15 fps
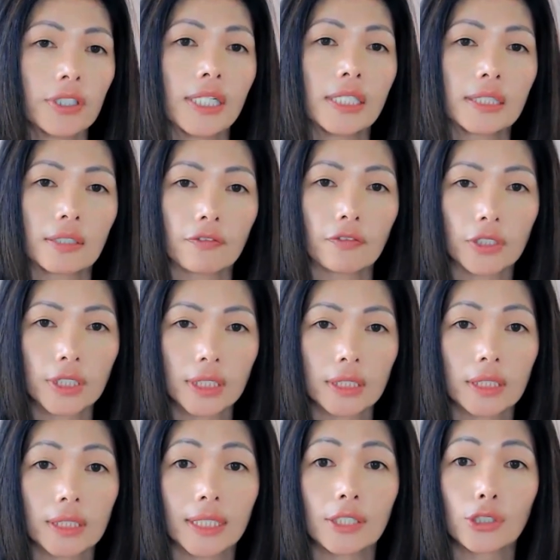is a
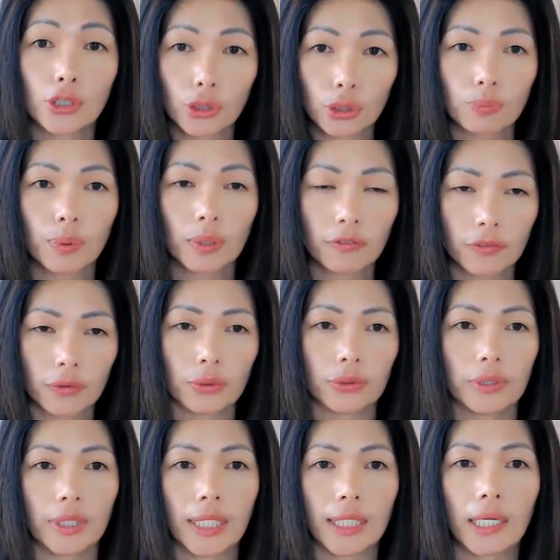fertility
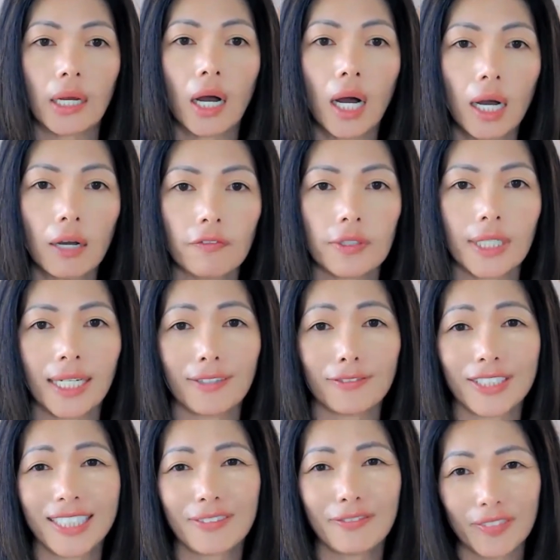superfood that I often have
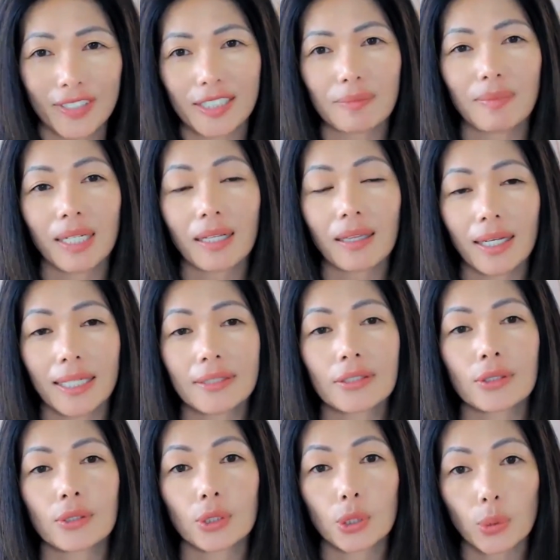to convince my
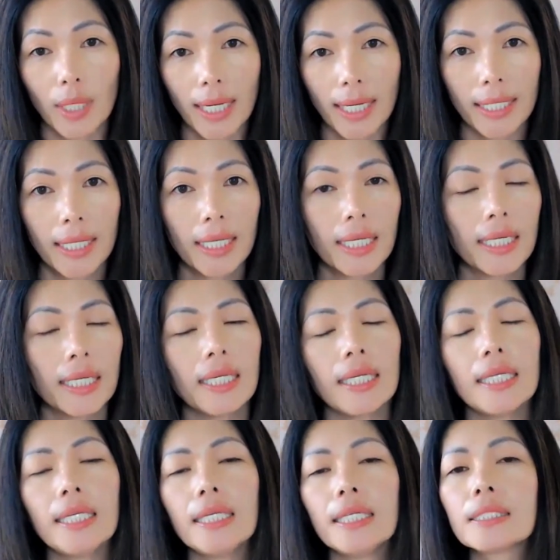clients to try.
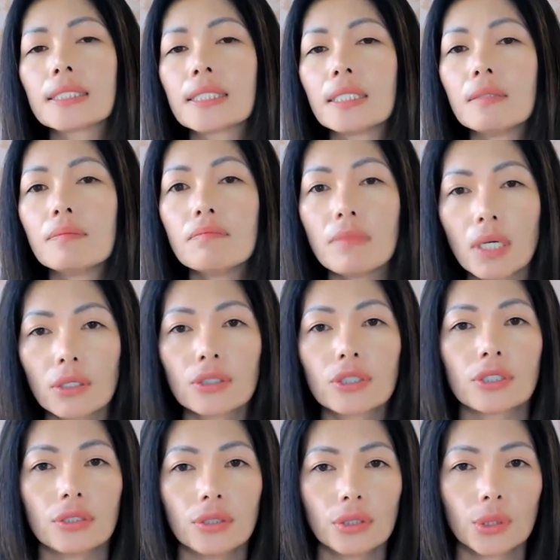It is the
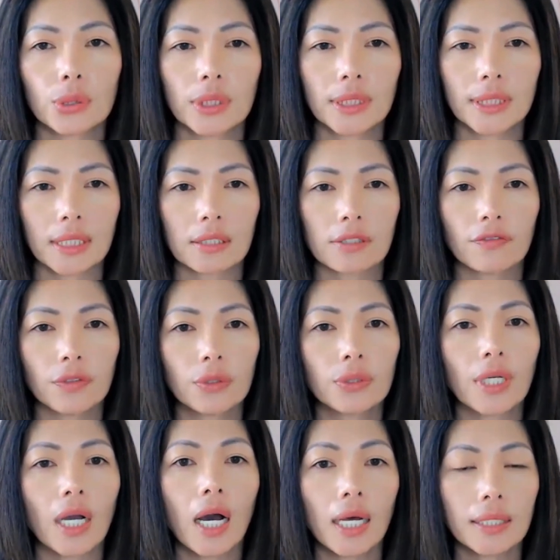most nutrient-dense
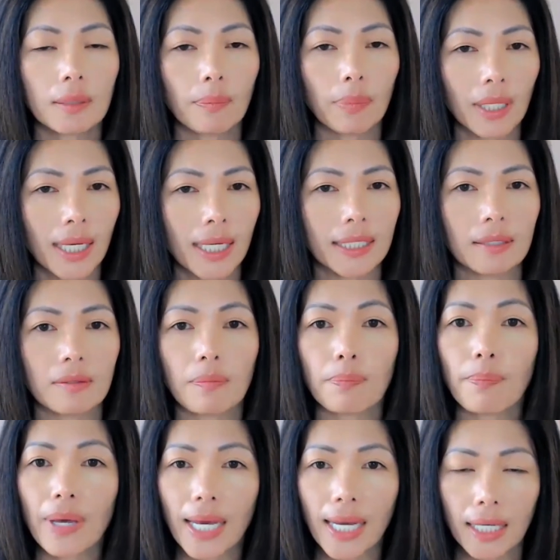food on the planet,
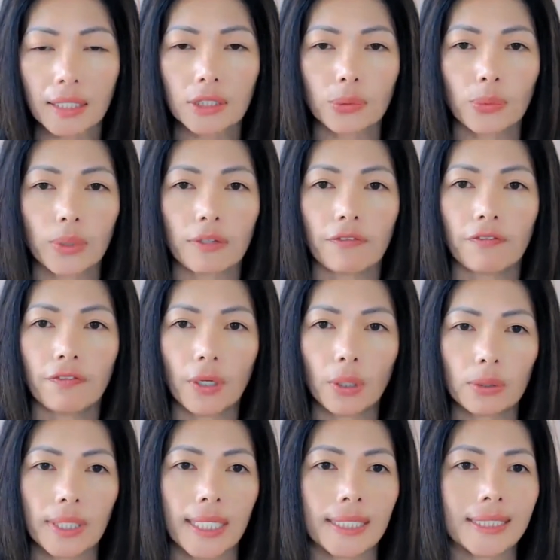packed with
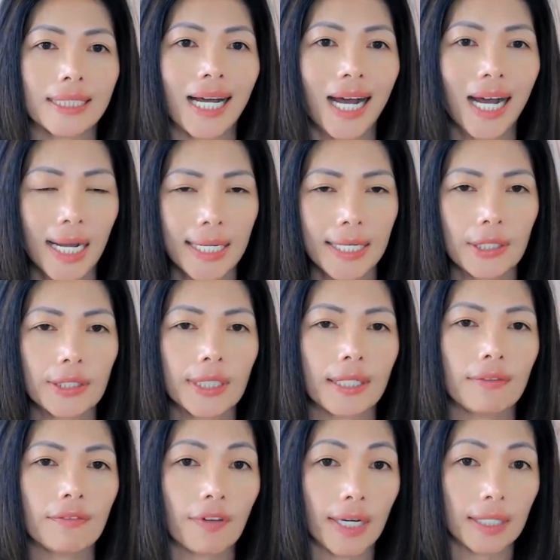folate, iron,
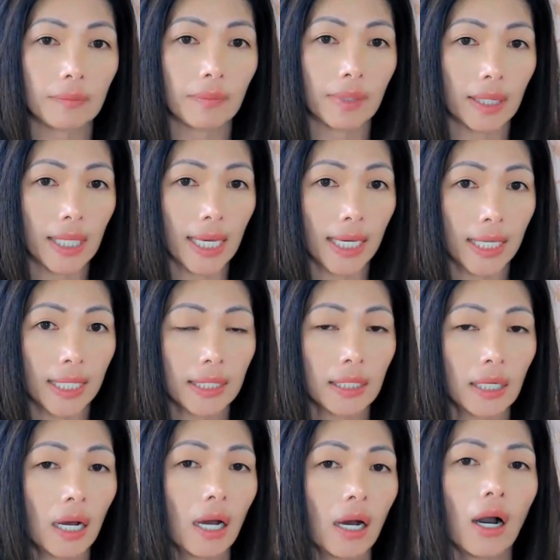and vitamin A,
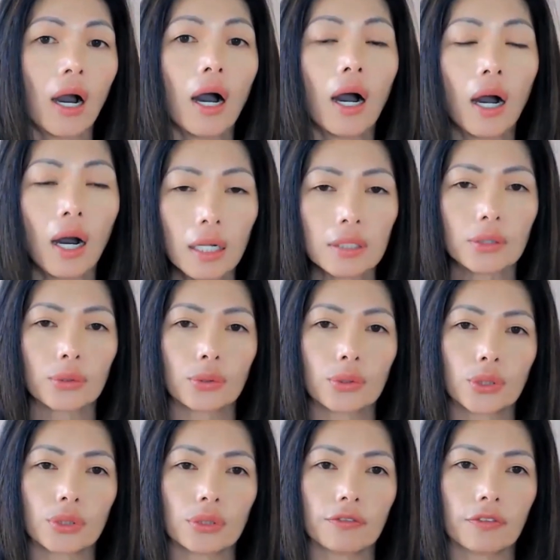all
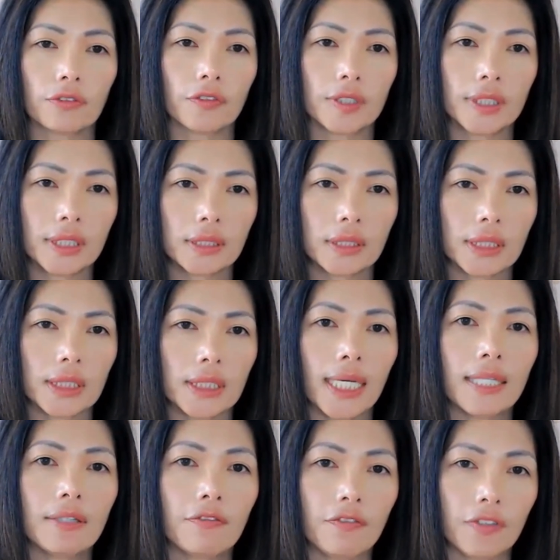crucial for fertility
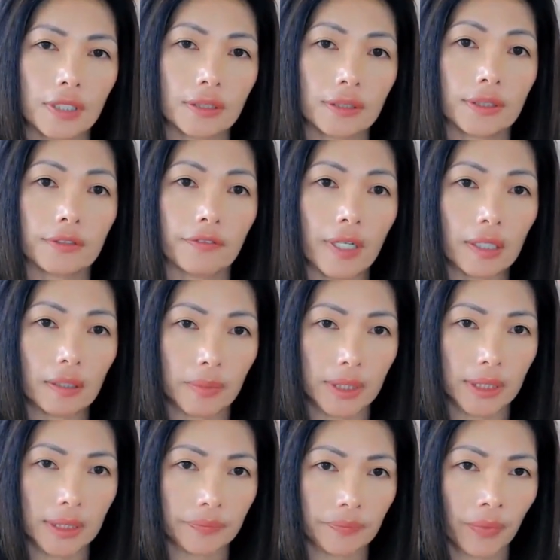and fetal
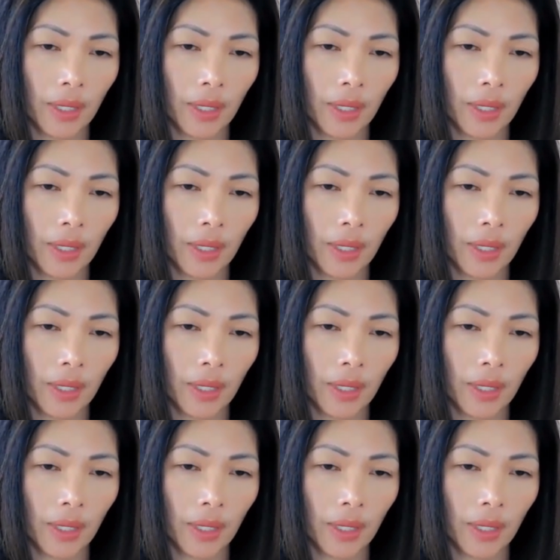development.